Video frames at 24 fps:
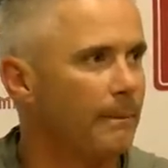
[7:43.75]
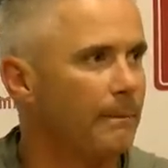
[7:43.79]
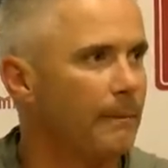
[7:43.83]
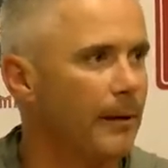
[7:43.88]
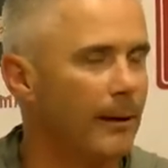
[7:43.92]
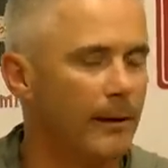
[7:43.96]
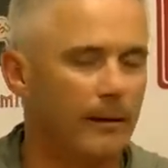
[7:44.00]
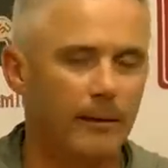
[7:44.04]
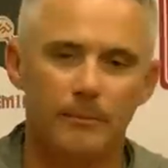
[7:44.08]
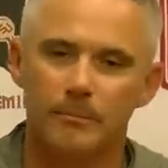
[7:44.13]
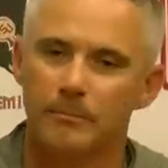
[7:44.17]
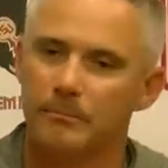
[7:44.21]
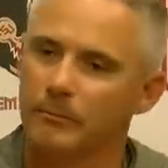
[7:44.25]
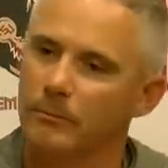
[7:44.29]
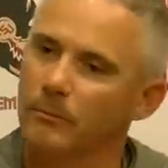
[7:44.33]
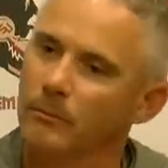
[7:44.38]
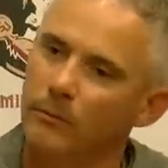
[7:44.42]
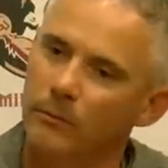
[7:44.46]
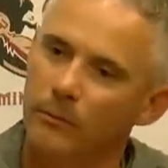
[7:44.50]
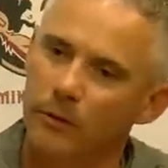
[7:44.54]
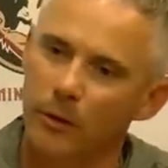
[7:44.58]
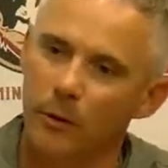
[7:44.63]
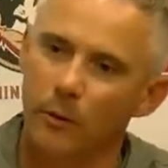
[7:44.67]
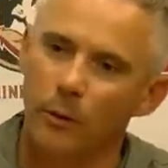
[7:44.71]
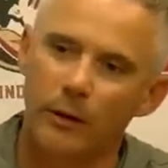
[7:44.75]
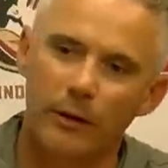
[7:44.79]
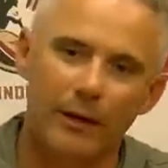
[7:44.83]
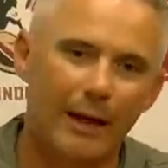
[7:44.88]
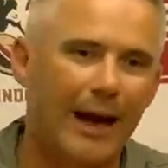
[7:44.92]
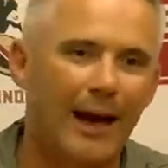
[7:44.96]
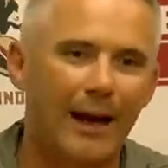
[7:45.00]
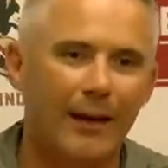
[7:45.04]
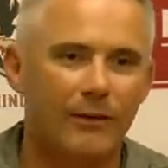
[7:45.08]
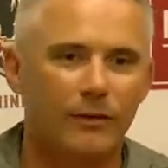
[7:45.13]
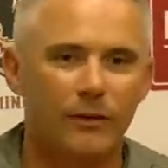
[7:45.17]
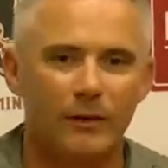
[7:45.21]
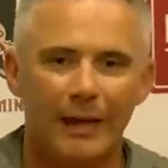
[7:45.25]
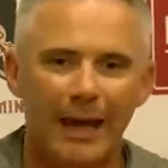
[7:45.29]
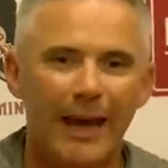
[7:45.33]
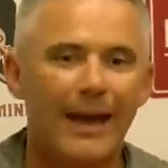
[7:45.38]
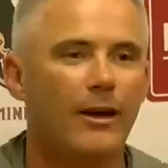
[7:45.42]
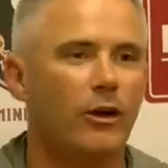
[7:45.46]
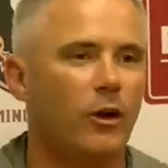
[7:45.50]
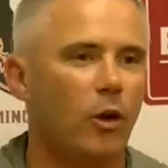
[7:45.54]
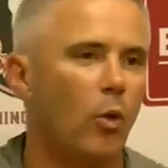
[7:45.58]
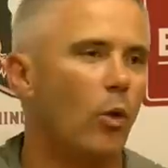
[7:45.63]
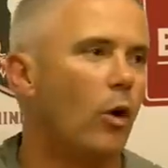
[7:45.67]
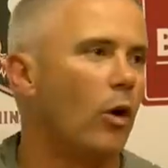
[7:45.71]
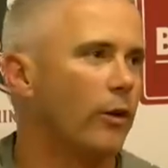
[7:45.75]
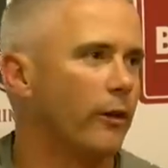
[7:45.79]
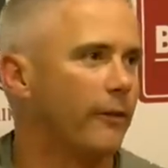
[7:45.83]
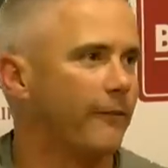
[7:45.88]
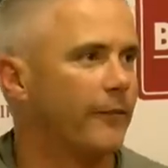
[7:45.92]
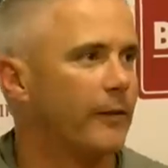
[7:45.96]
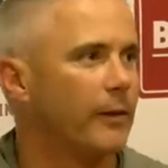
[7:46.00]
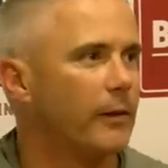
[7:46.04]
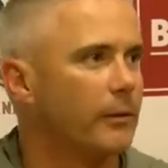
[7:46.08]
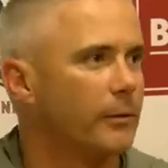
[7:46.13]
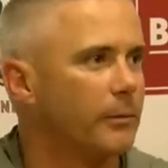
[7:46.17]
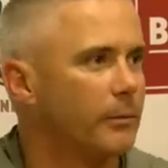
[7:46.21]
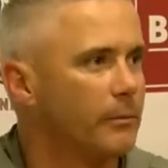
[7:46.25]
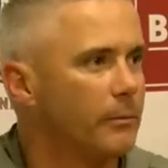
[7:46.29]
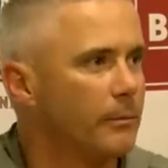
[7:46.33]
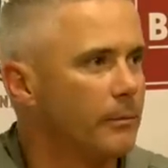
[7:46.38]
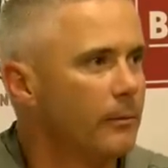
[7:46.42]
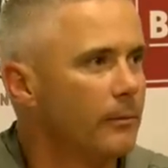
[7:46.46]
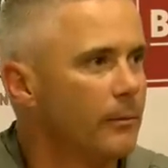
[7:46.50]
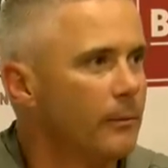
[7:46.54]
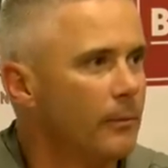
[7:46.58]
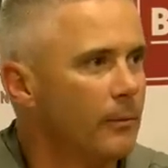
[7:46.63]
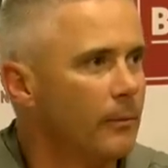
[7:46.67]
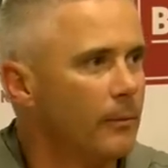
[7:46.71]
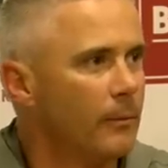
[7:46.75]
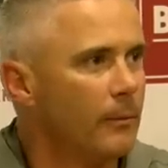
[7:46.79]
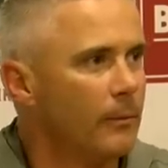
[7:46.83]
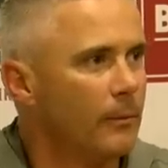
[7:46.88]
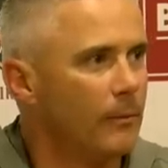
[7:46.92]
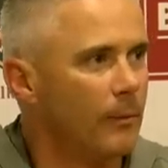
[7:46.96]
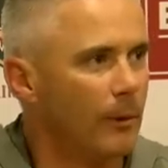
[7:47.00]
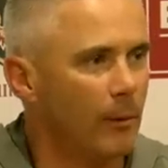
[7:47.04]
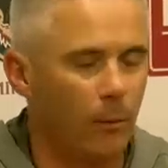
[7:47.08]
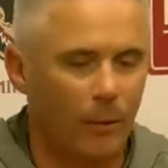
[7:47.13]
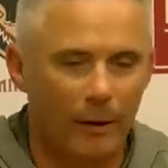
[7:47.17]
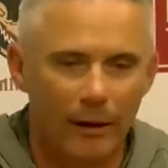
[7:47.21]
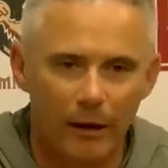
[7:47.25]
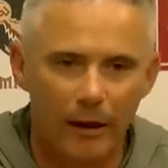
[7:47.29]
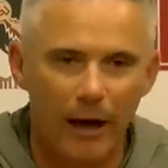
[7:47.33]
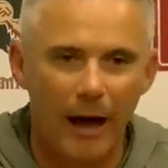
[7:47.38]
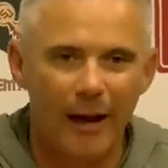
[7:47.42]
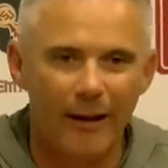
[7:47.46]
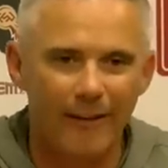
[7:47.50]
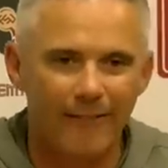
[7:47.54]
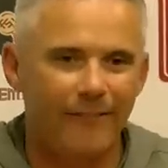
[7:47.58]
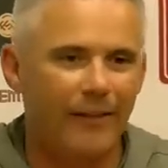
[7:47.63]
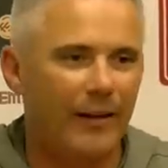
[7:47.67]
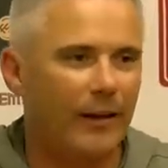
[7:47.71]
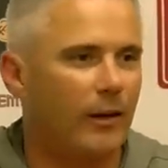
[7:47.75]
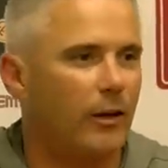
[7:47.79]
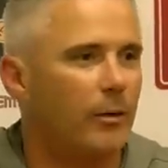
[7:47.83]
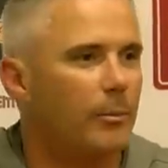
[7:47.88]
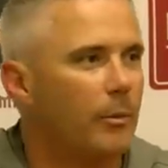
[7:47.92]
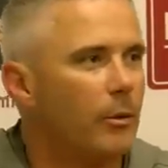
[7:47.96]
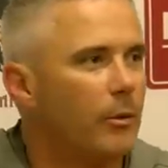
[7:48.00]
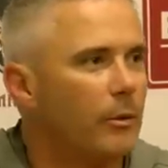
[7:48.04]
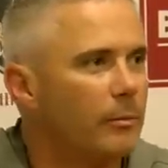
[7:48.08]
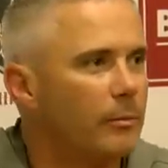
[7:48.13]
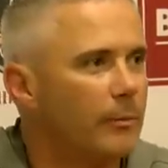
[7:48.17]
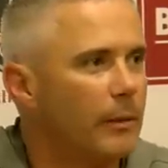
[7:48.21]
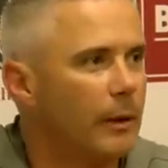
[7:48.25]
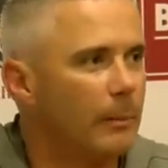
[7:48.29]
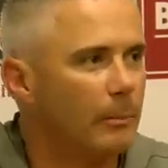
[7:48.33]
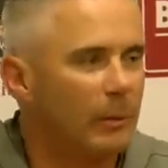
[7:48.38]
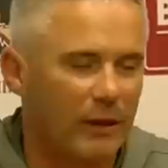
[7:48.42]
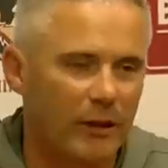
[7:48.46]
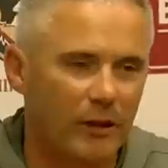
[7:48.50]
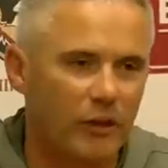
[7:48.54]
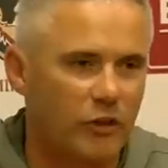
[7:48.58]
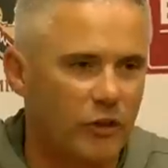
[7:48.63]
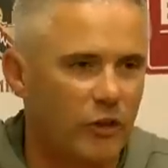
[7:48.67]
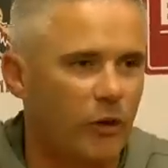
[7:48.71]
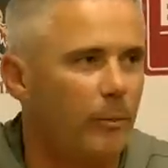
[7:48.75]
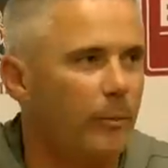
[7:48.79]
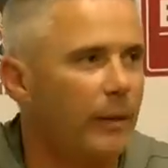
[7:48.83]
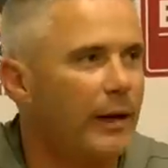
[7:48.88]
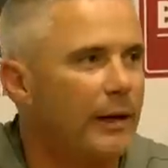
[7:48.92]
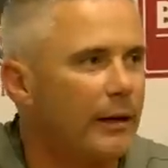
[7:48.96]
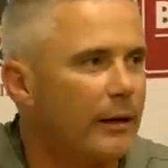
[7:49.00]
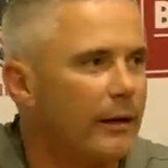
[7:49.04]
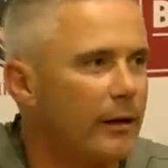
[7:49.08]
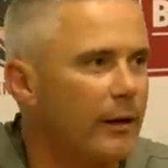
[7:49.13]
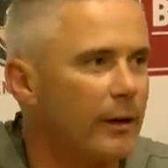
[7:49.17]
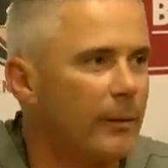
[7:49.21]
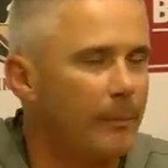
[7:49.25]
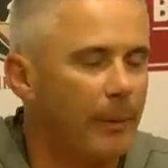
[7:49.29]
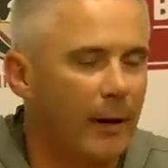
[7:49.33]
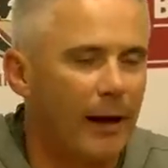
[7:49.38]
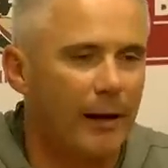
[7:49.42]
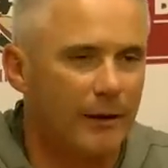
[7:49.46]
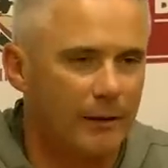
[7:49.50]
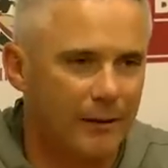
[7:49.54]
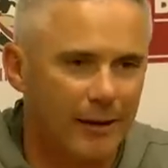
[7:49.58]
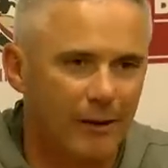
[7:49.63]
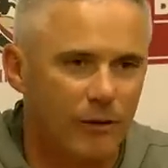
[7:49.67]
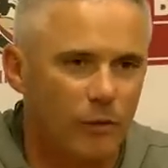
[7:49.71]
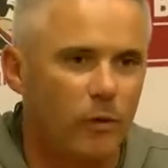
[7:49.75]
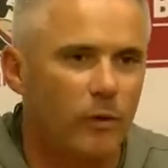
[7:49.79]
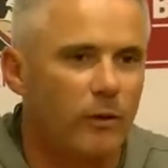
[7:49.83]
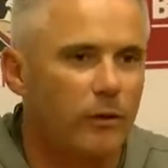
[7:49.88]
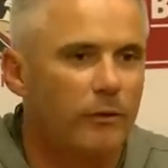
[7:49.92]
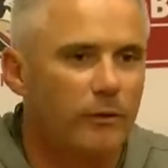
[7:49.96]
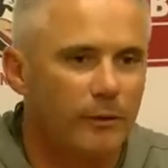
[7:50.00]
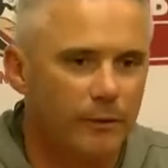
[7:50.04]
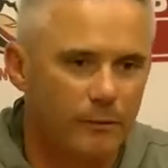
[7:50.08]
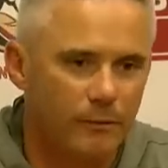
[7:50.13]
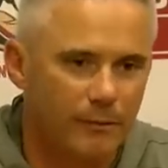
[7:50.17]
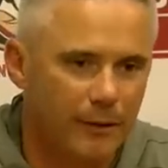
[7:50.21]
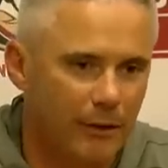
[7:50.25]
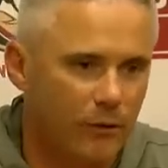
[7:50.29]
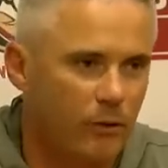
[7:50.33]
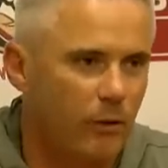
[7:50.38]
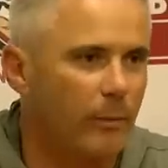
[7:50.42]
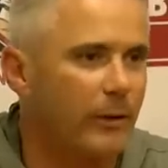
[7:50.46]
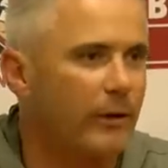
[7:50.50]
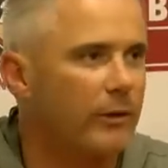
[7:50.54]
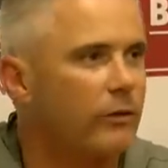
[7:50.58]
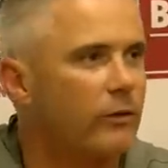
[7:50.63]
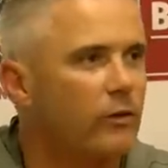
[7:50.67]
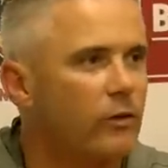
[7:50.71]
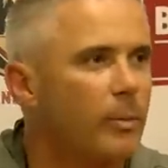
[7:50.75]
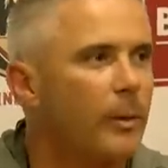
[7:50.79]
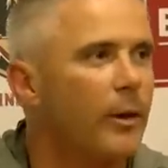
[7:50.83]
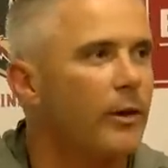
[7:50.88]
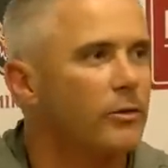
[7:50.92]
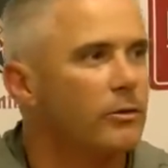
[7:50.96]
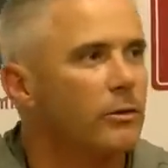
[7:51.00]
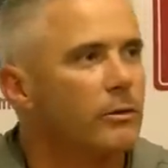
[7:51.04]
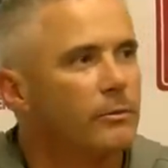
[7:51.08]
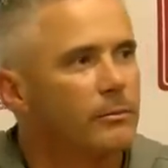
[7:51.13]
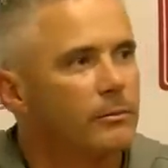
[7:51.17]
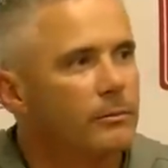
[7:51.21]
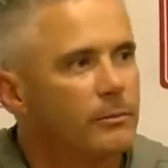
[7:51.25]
And, you know, when guys can't go on the field, right, when they're not available, but they're still making an impact, that's what, that's what makes it special.